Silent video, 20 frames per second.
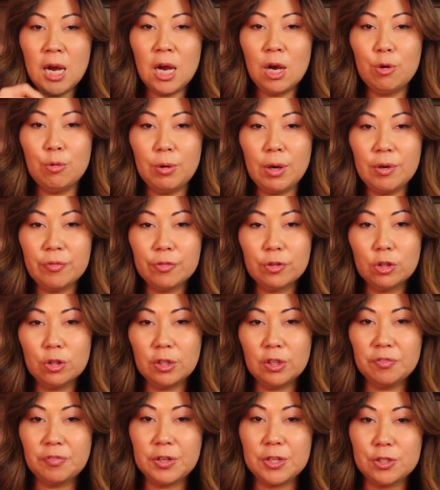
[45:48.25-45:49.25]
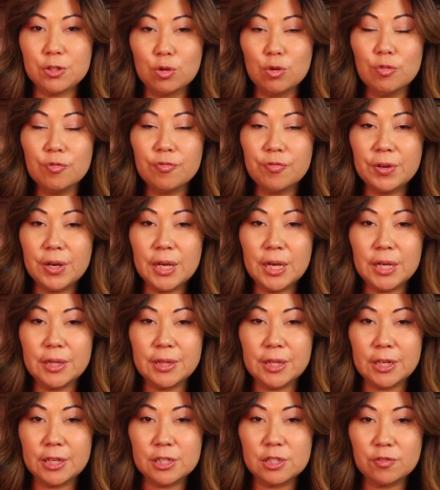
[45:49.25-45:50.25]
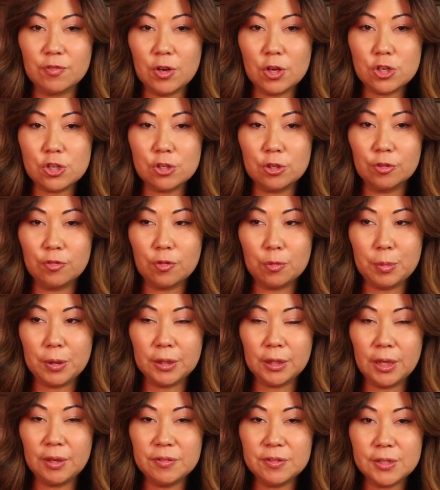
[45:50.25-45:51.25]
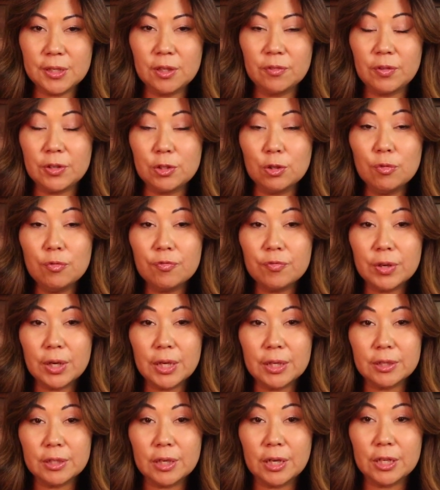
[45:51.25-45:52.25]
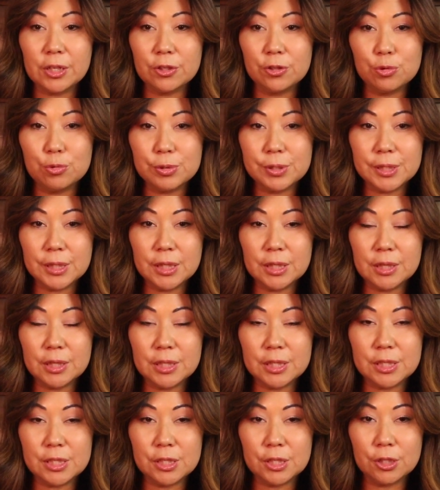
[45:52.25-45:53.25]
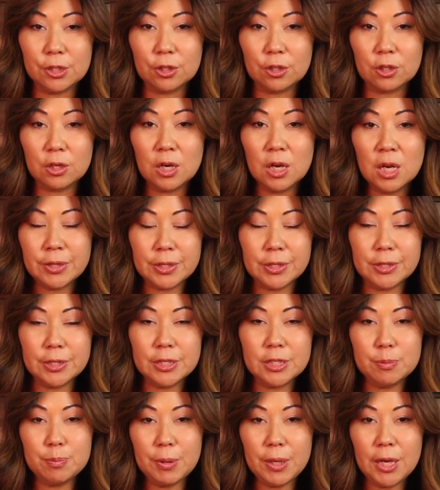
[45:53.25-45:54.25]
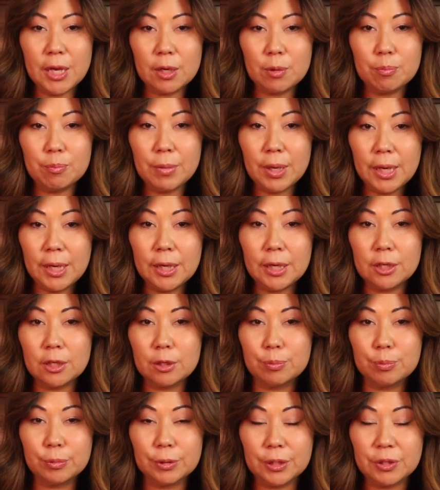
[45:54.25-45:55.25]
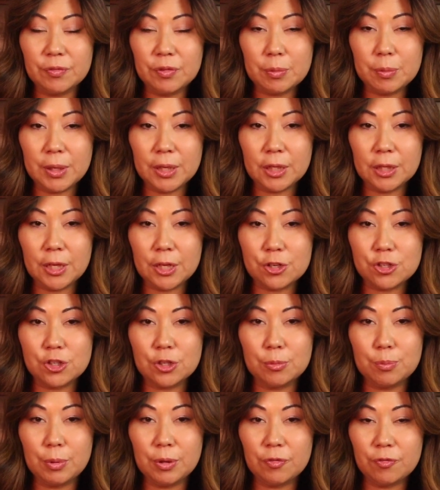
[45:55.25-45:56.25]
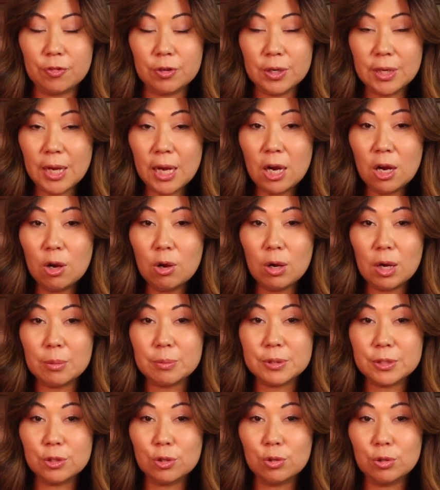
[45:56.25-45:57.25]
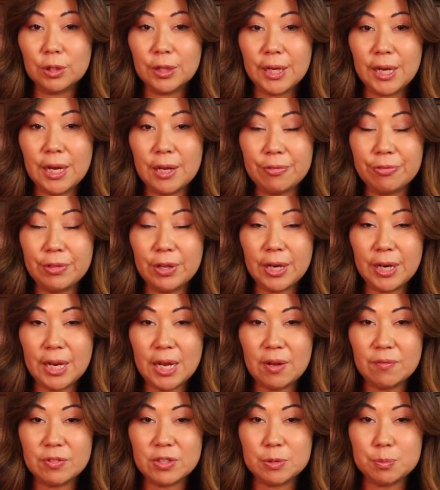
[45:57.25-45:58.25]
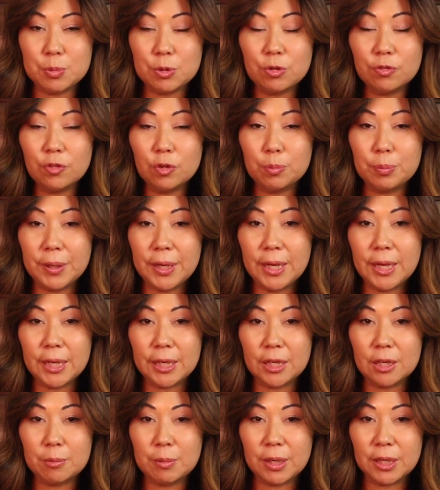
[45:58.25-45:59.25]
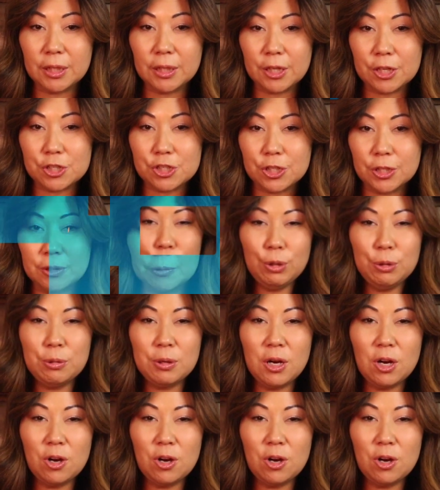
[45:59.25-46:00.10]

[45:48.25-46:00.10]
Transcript: However, if I don't find that it's functional for my lifestyle, if I don't find that I use it this year, then this bag may end up leaving my collection. But for now, I'm so glad that I have this beautiful bag in my collection. Whew,